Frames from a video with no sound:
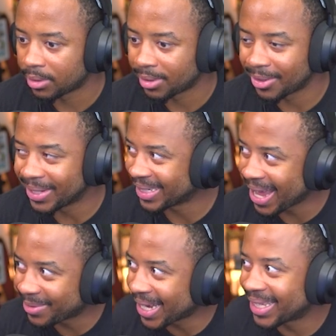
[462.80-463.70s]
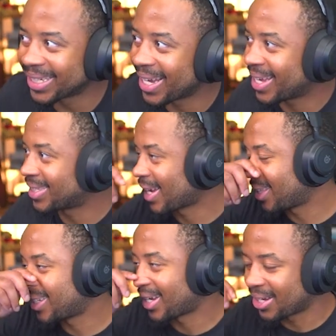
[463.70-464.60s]
Dude, this game's got this like, it's
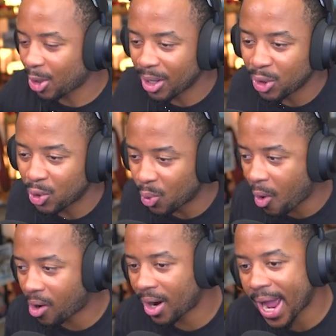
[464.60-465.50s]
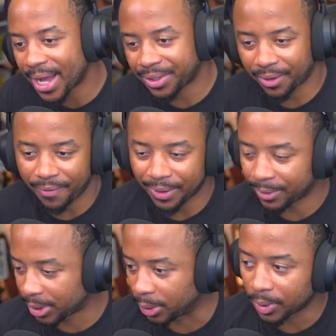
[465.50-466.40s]
got this like noir-esque
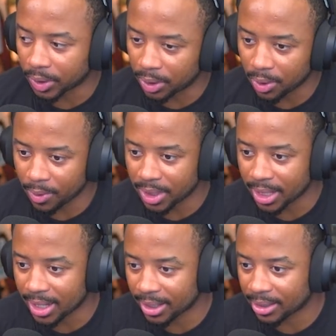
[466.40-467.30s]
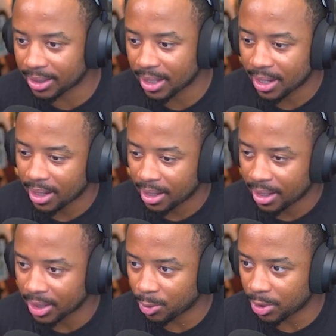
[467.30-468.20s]
feel to it too, which I think is
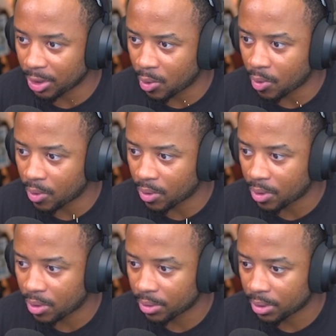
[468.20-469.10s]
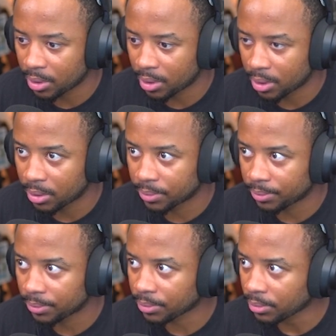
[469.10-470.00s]
really cool.
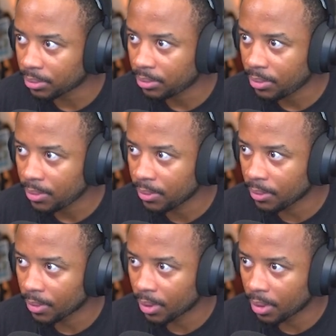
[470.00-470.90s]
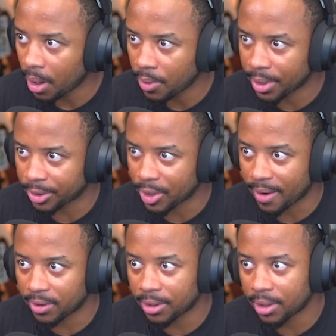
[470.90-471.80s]
Oh there,
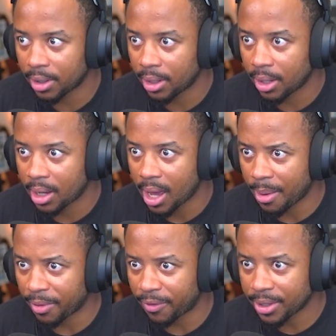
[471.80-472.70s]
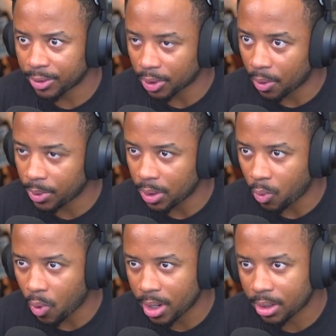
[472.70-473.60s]
traveler. I'm afraid there's only
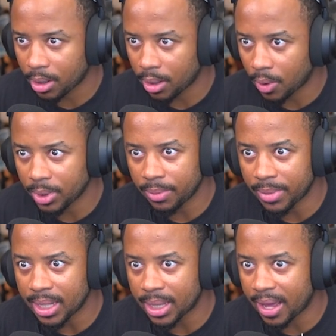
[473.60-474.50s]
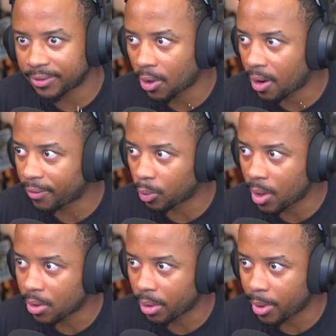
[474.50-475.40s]
me left to offer
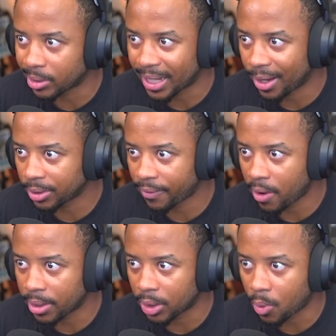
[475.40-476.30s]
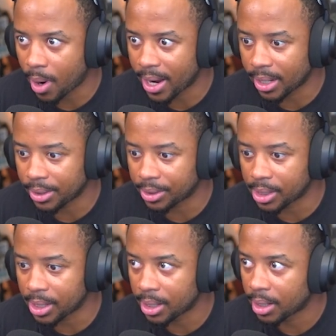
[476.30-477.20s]
welcome. Our town's fallen quiet, you
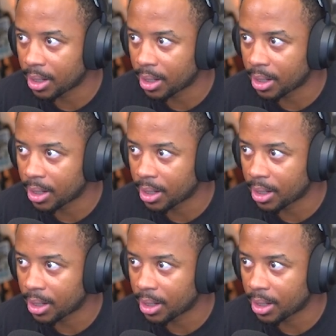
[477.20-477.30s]
see.